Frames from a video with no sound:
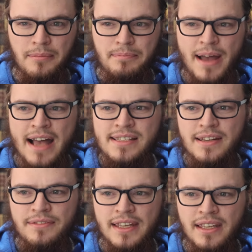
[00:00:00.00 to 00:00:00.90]

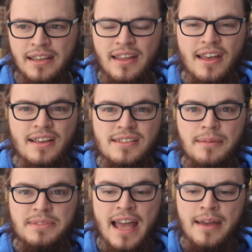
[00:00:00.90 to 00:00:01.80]
positive thinking,
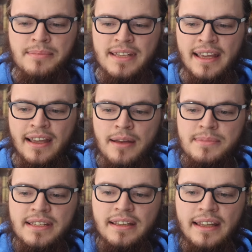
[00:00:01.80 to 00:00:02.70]
sometimes it
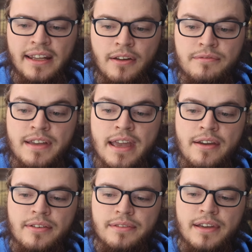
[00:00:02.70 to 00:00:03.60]
comes in a
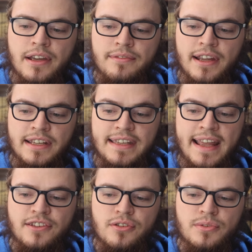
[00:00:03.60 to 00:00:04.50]
very, very, very
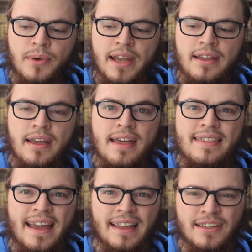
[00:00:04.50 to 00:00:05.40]
dangerous way
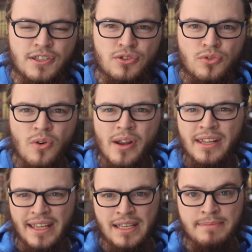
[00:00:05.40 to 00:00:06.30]
that can destroy
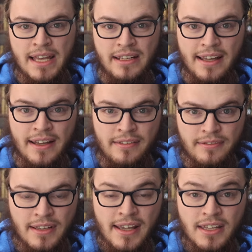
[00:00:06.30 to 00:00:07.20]
the iman
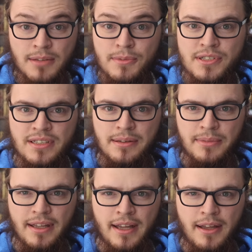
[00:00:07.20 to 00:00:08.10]
of the Muslim